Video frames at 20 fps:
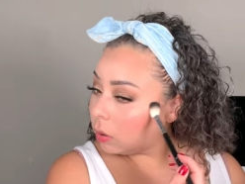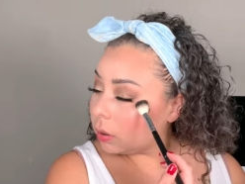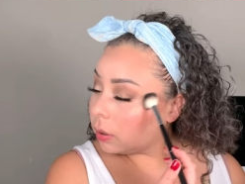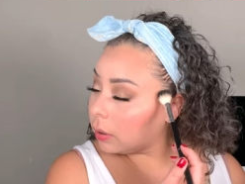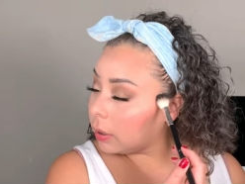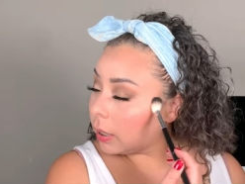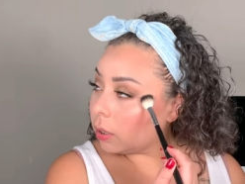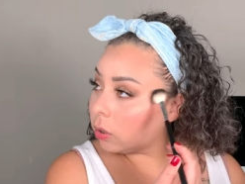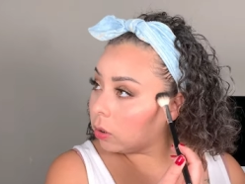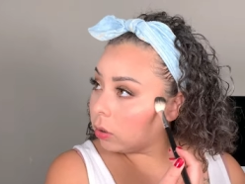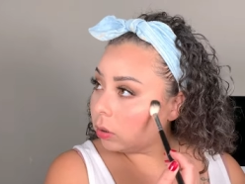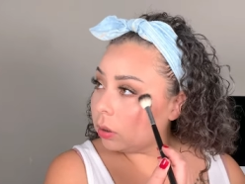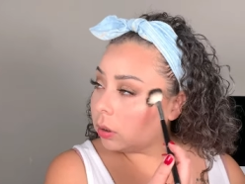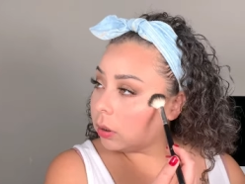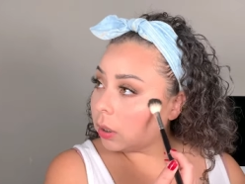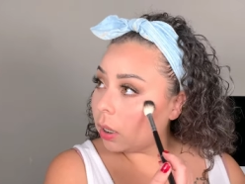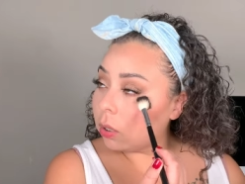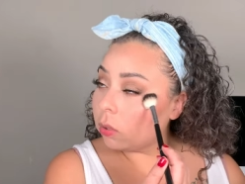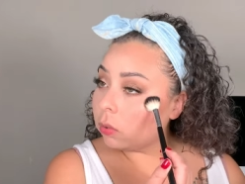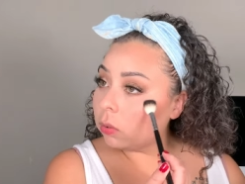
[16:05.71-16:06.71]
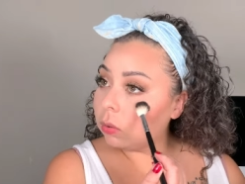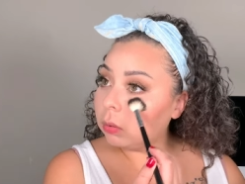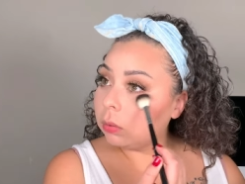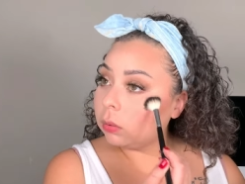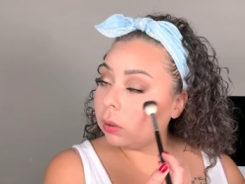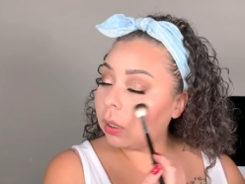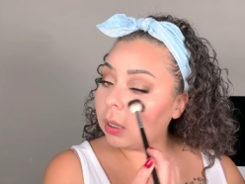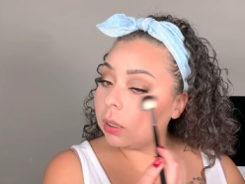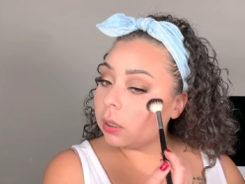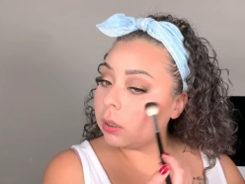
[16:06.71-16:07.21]
Subtle. Subtle?
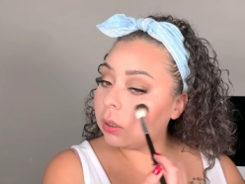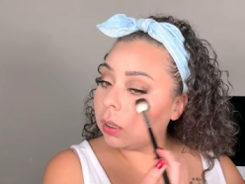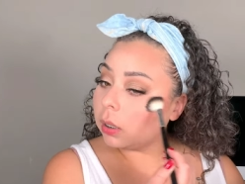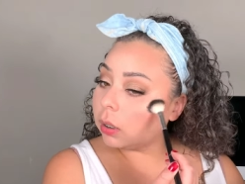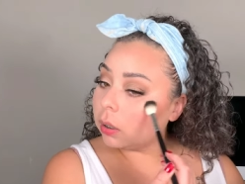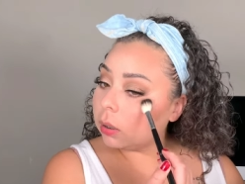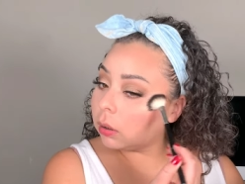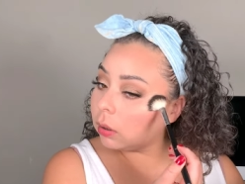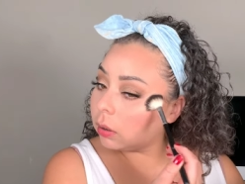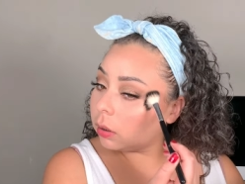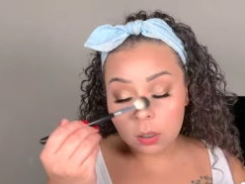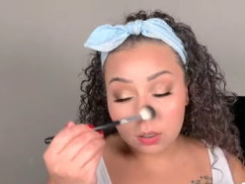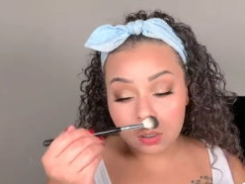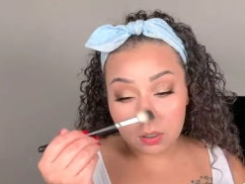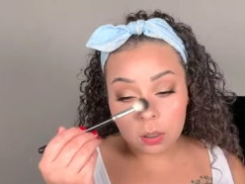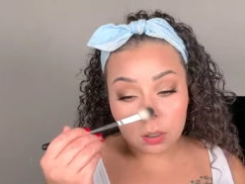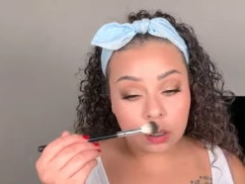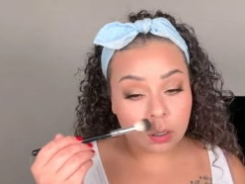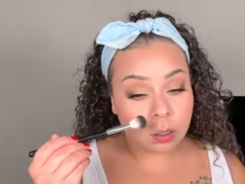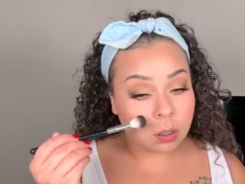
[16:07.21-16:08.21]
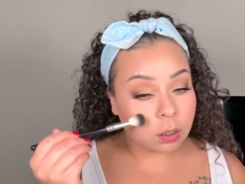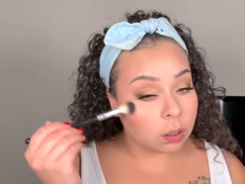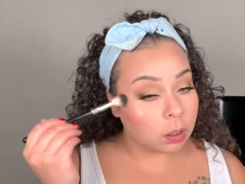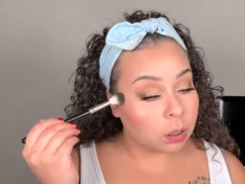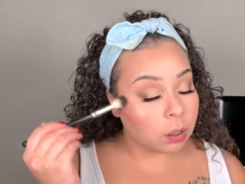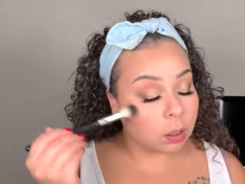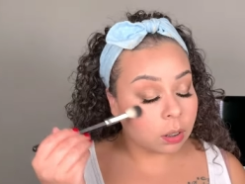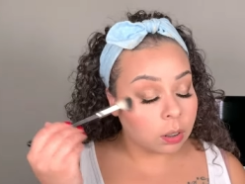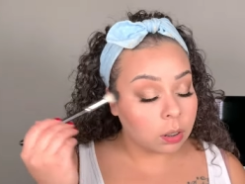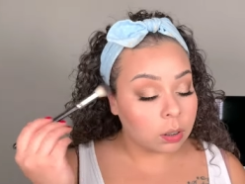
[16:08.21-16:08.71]
How do you say it?
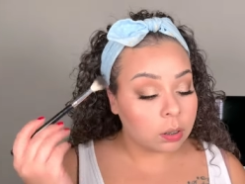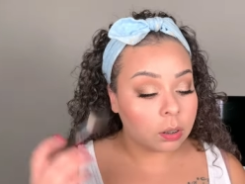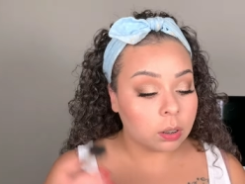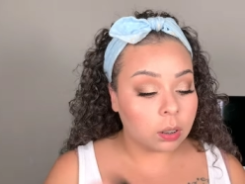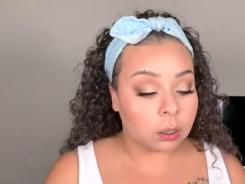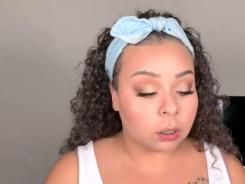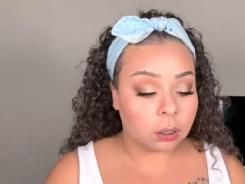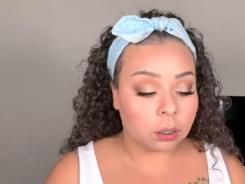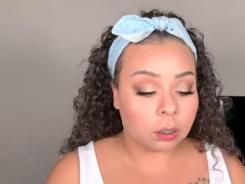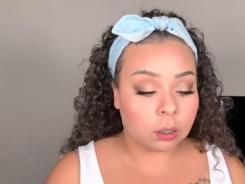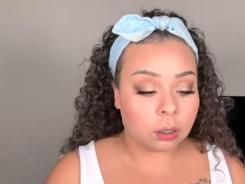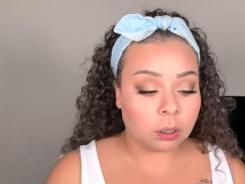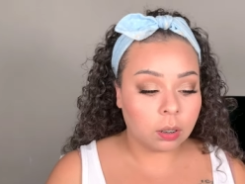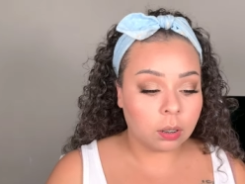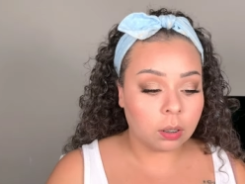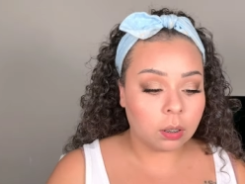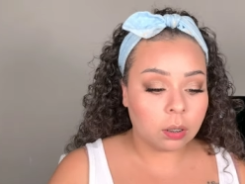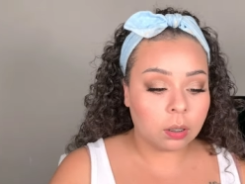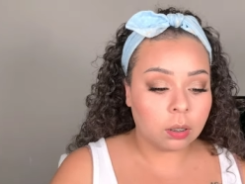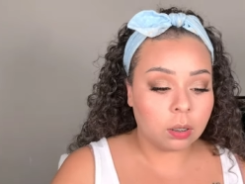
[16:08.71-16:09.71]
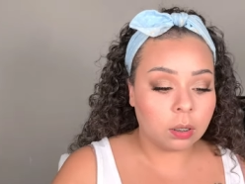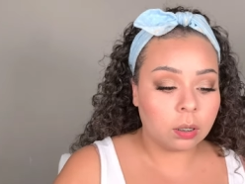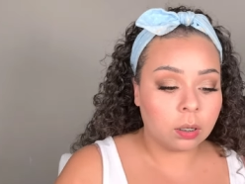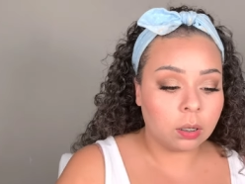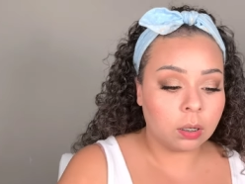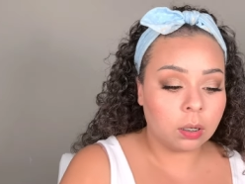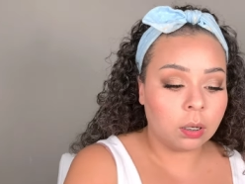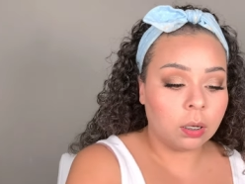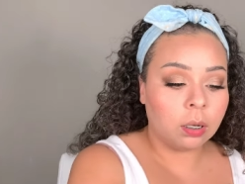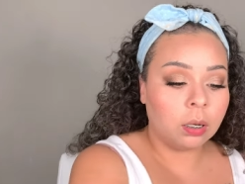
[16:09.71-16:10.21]
Yes, King
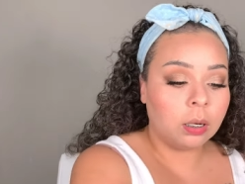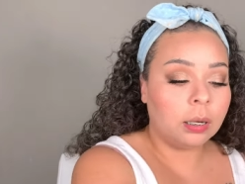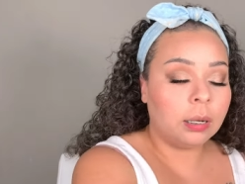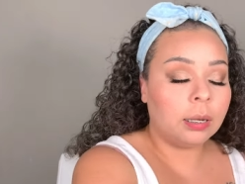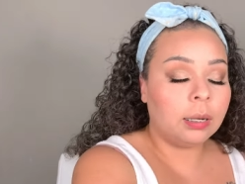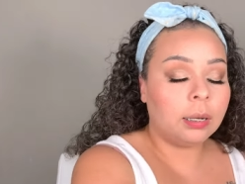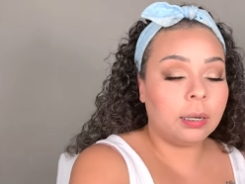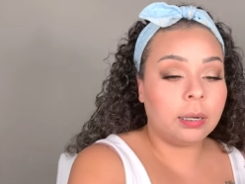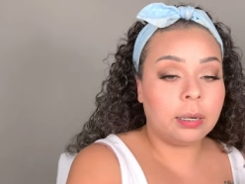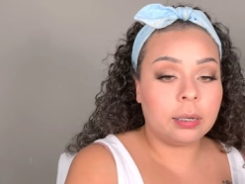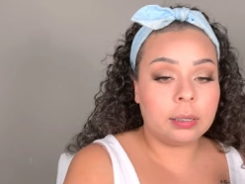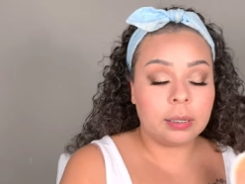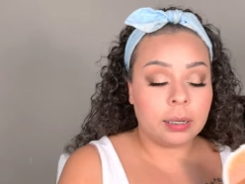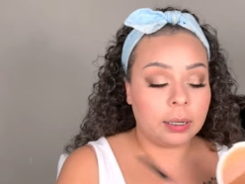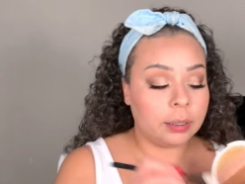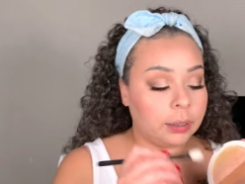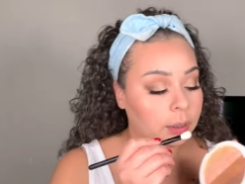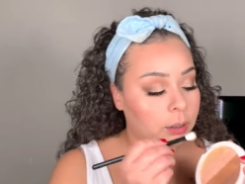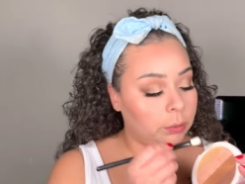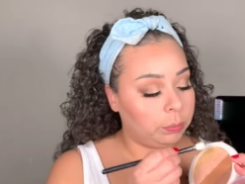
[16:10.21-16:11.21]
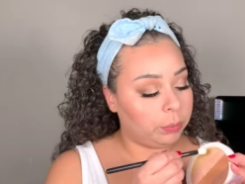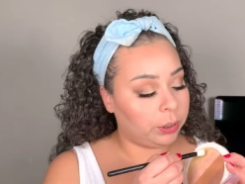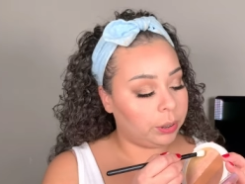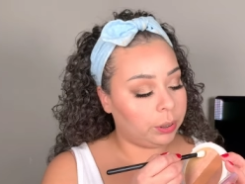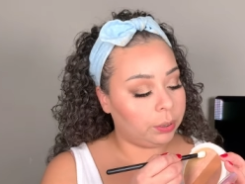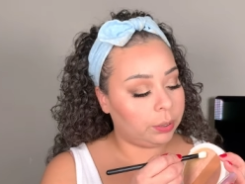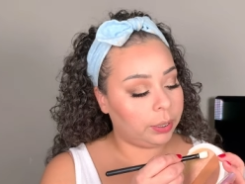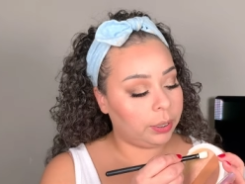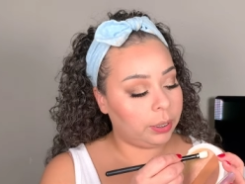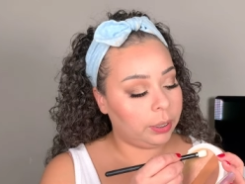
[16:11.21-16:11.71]
gonna take this
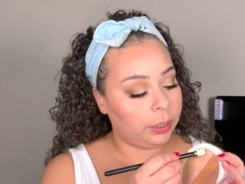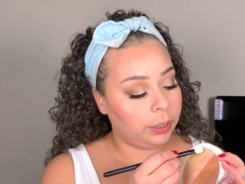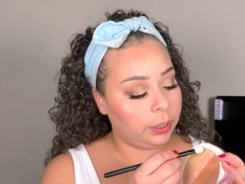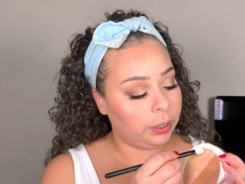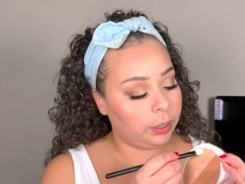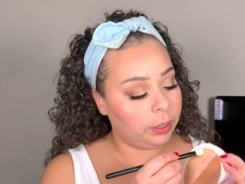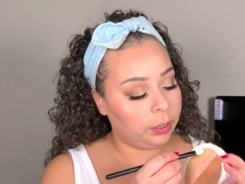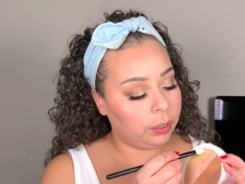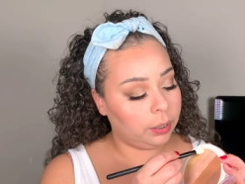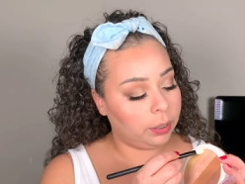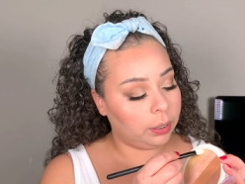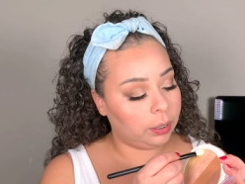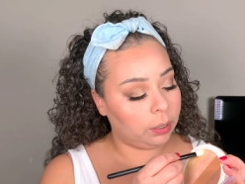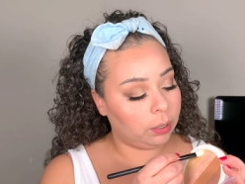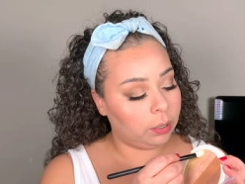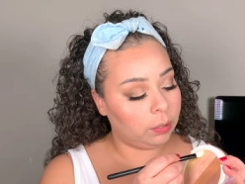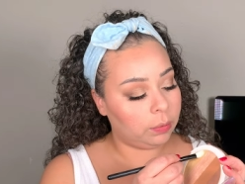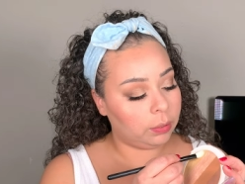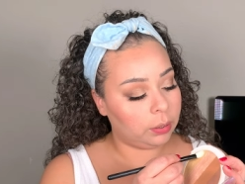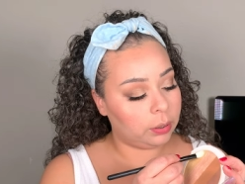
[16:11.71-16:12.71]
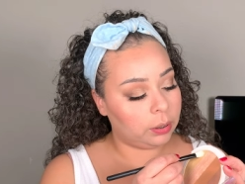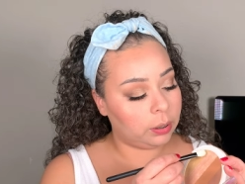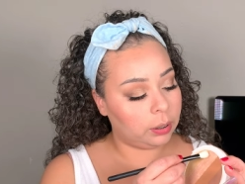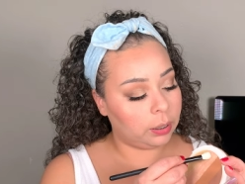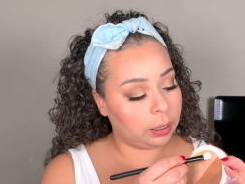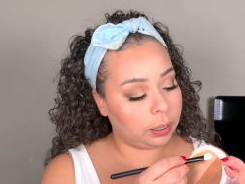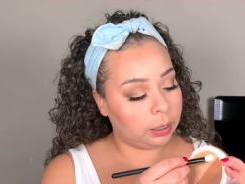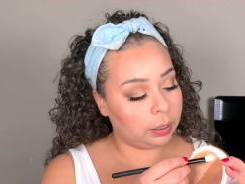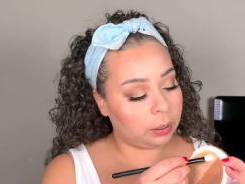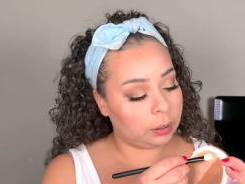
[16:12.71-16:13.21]
brush right here and go into
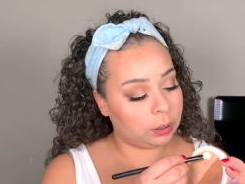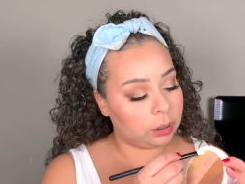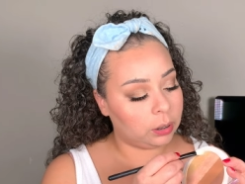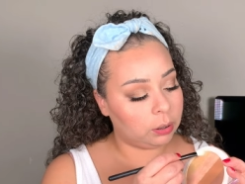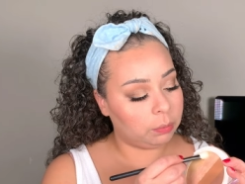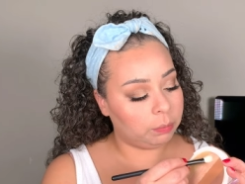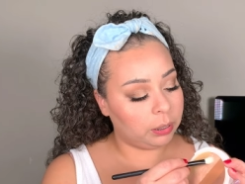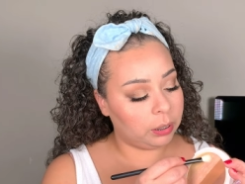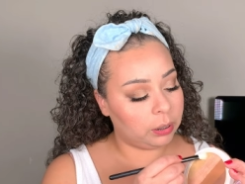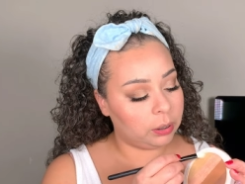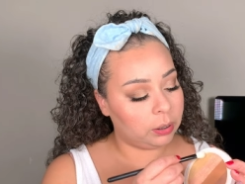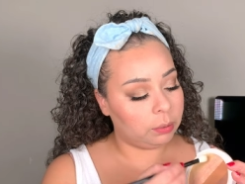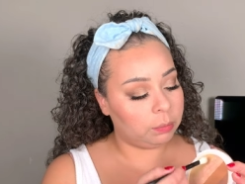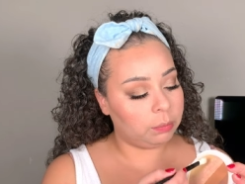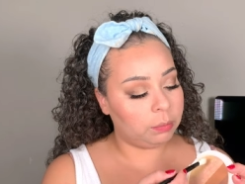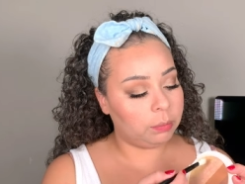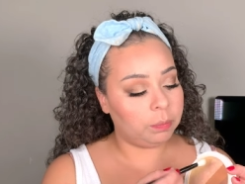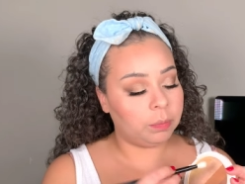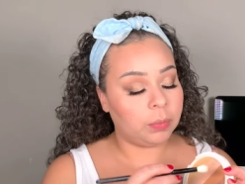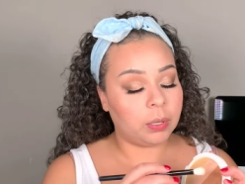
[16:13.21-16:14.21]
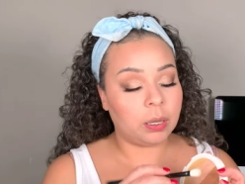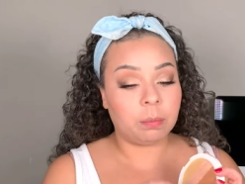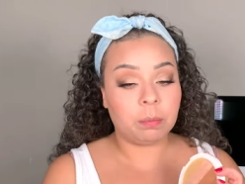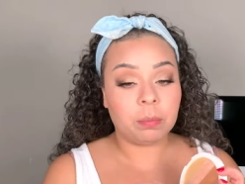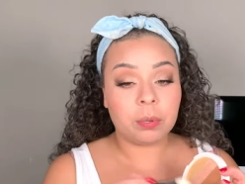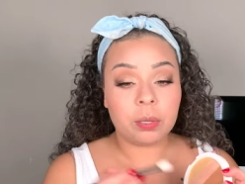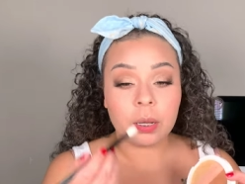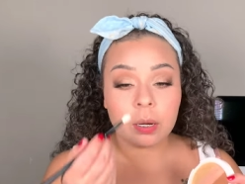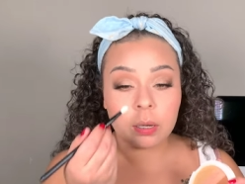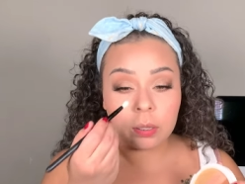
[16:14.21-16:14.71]
like just mix them
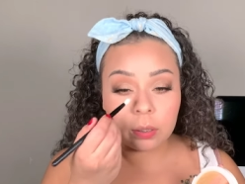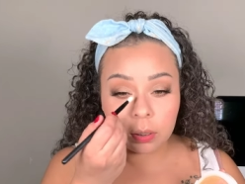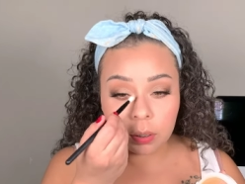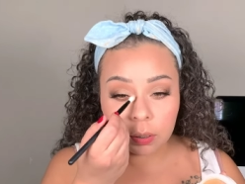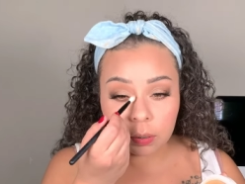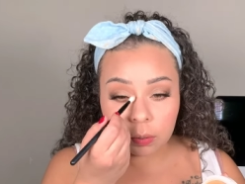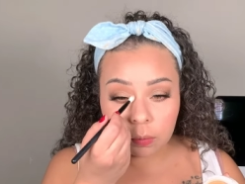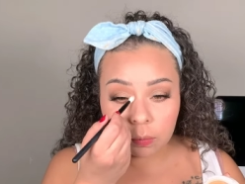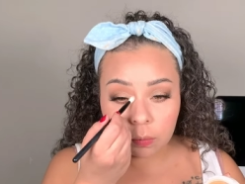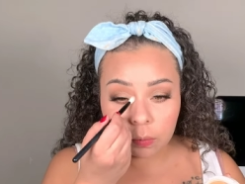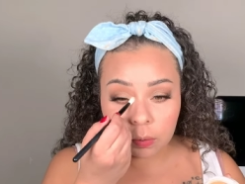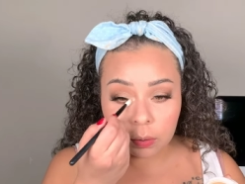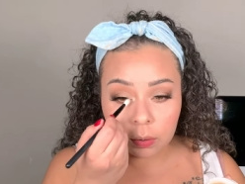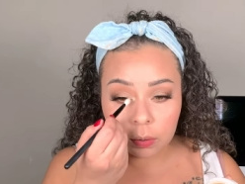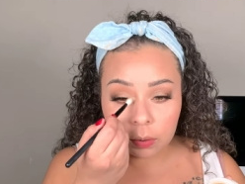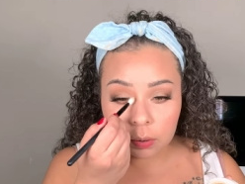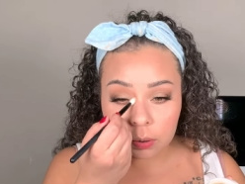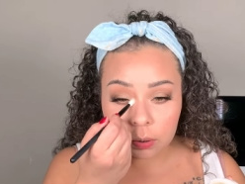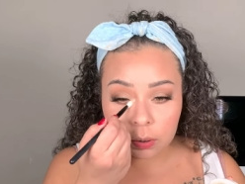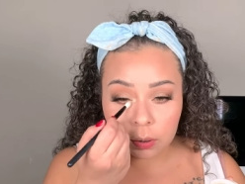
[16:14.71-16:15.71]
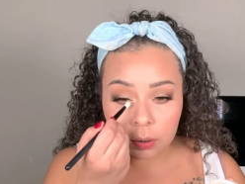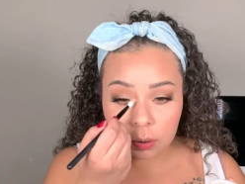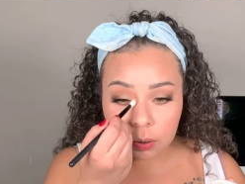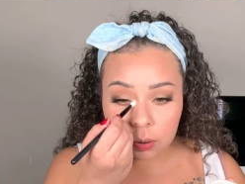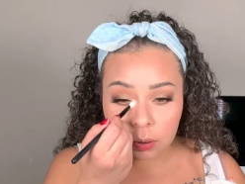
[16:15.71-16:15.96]
and put that on the inner corners.